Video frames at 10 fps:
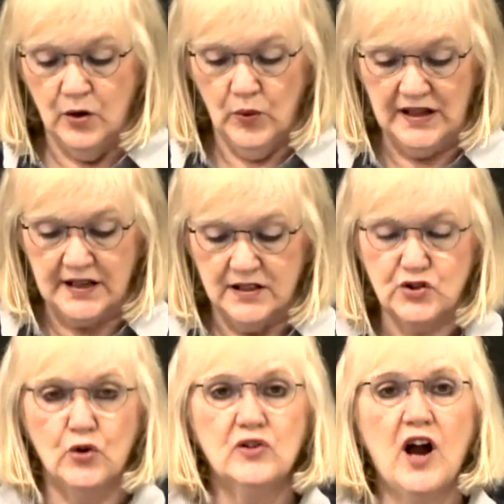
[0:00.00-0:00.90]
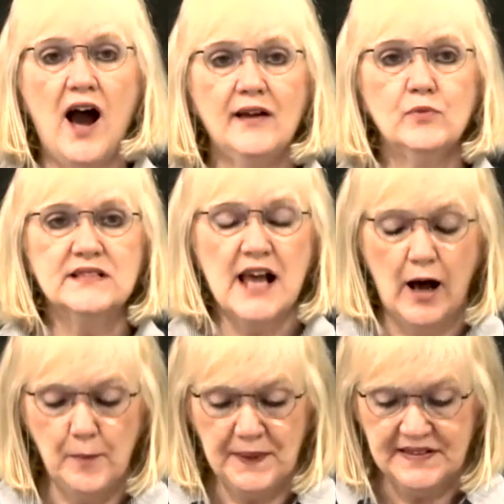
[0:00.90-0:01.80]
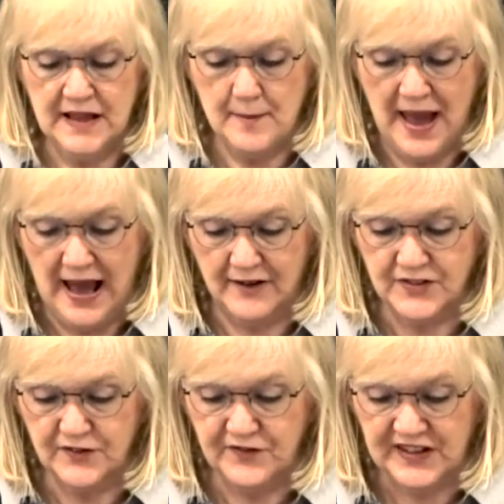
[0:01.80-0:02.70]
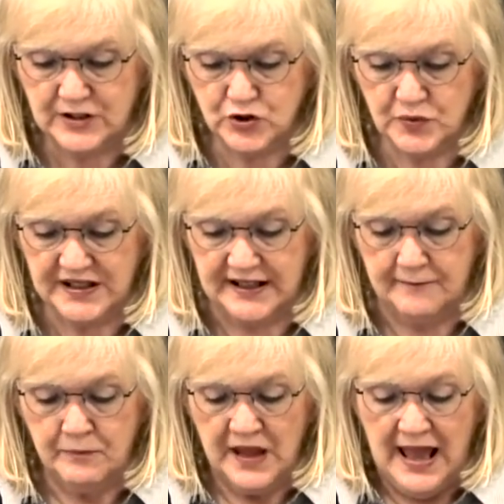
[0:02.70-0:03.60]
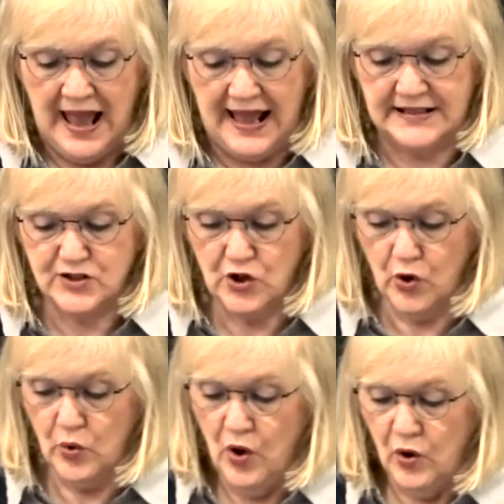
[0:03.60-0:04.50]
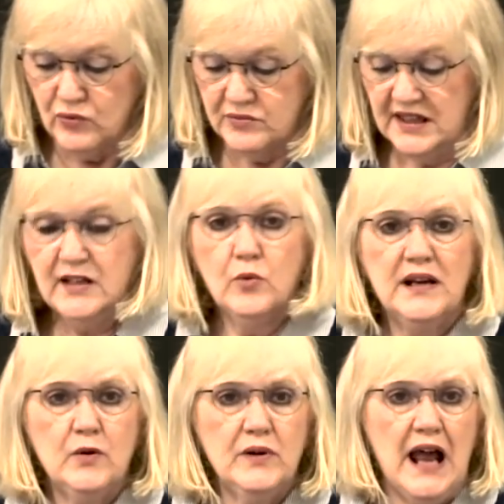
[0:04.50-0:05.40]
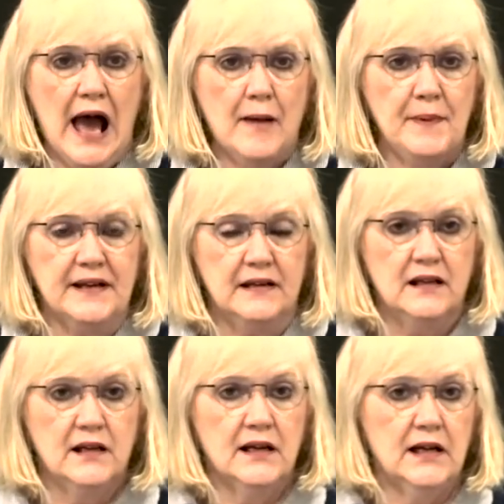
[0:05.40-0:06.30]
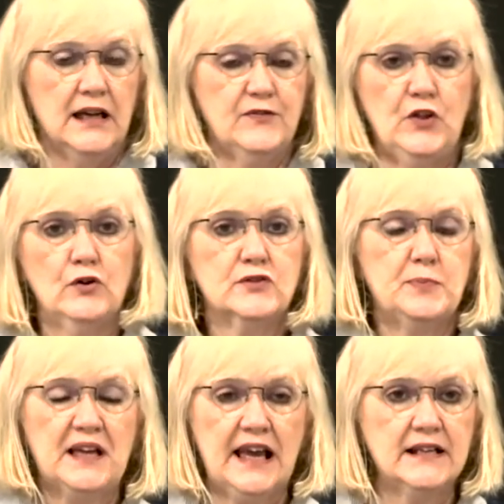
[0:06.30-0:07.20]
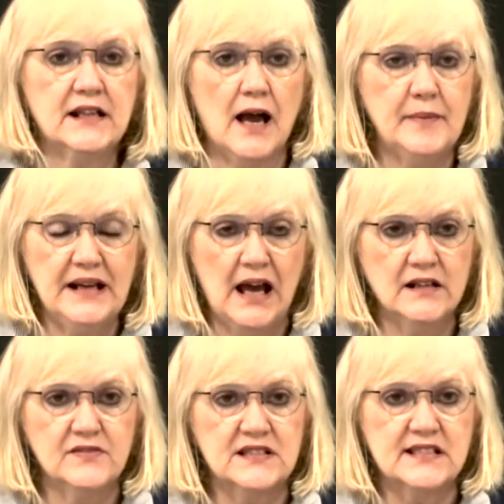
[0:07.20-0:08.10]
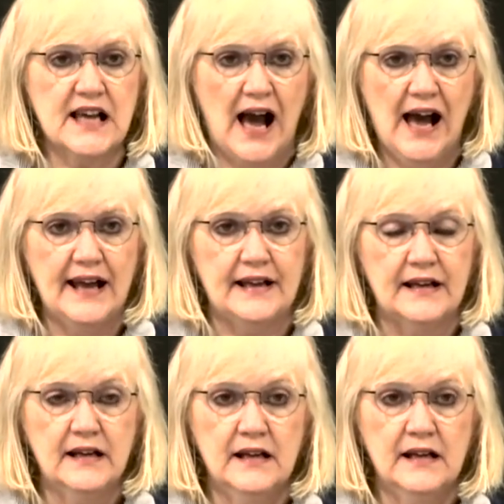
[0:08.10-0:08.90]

What? So God was helping them have the victory. And so think what it would happen. If those began coming out of the sky,